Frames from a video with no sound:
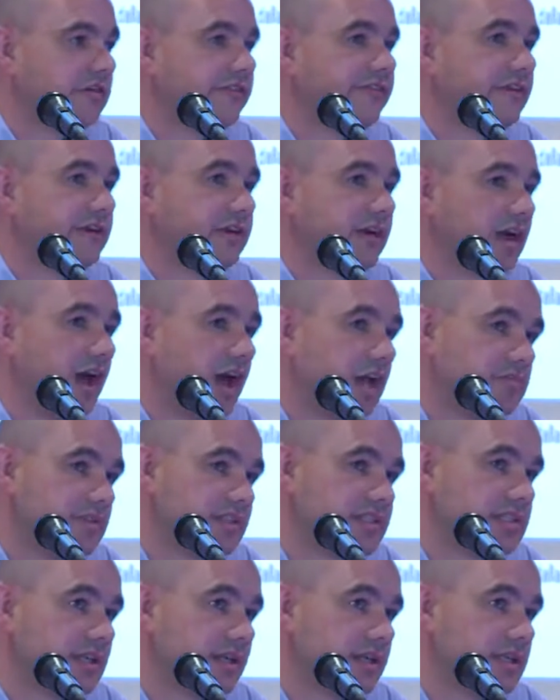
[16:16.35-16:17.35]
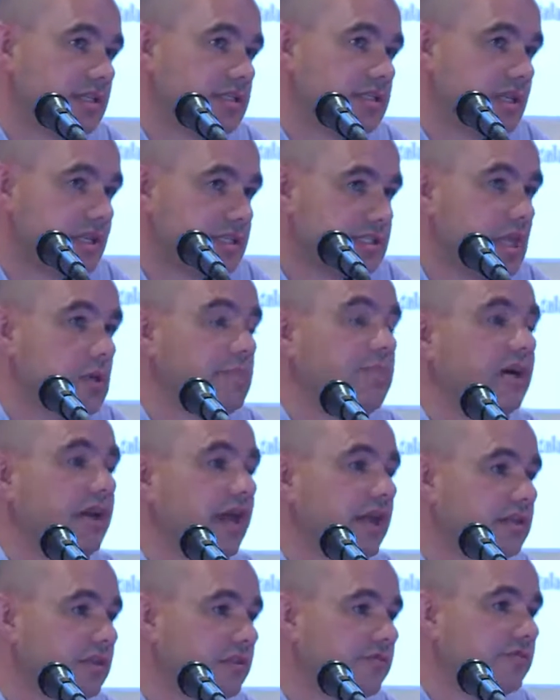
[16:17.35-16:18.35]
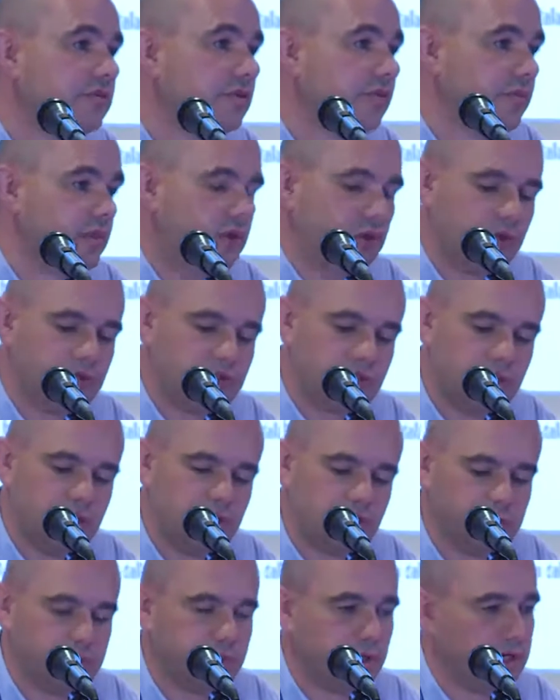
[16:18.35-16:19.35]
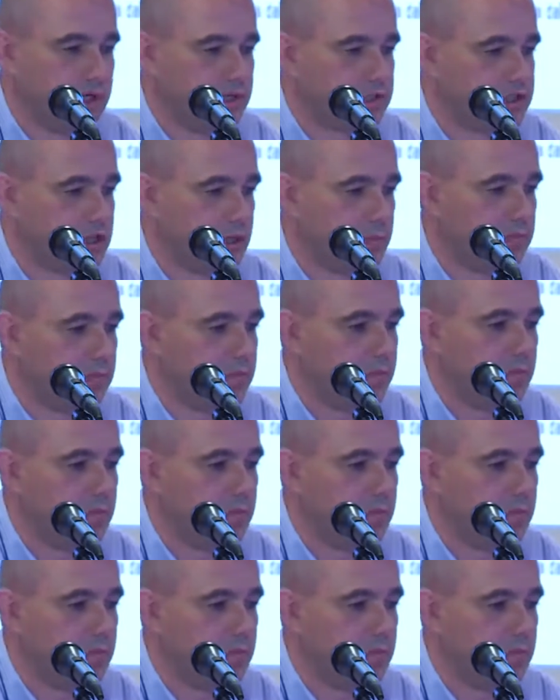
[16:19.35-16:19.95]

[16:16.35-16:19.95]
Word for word: of archival sciences separated from those in librarianship.